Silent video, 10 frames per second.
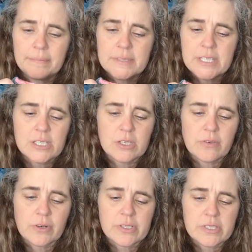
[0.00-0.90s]

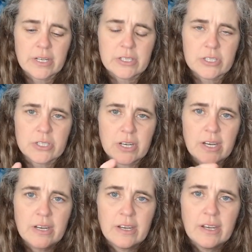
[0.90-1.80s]
64 stitch.
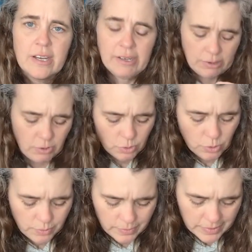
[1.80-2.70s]

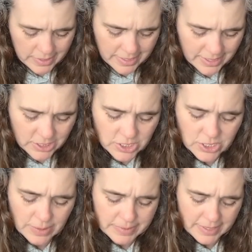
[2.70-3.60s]
Ooh, I just
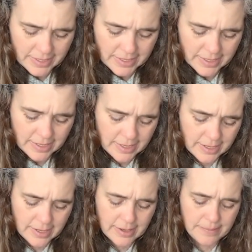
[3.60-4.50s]
dropped it.
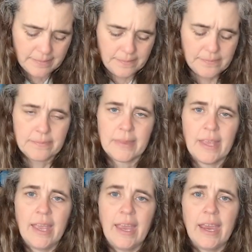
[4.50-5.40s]
And
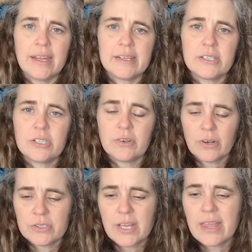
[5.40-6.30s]
did 2
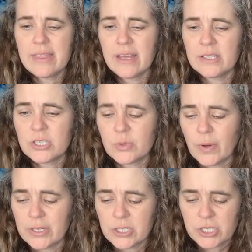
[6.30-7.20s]
rows, and then
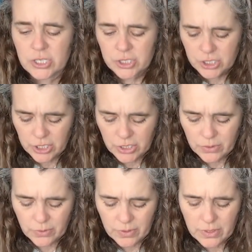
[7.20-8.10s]
switched
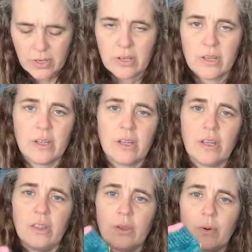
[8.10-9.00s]
to
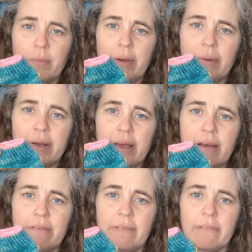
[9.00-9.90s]
the 1x1 cuff
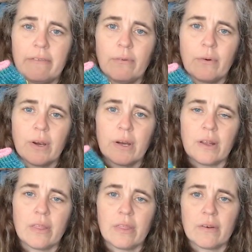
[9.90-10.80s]
for
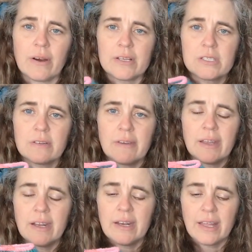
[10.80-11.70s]
the rest of
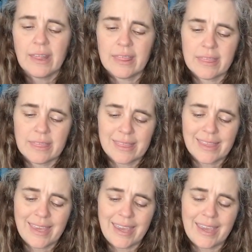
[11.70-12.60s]
it. And I
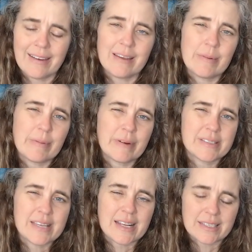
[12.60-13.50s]
can't remember
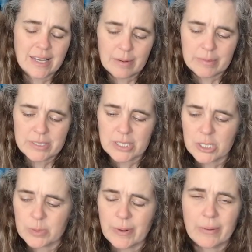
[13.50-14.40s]
exactly how many
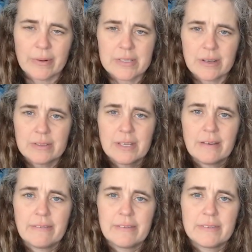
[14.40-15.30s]
stitches, but I want to say it was
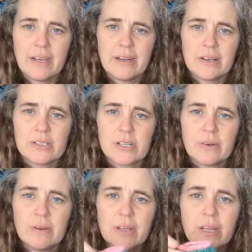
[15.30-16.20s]
like 15 or so.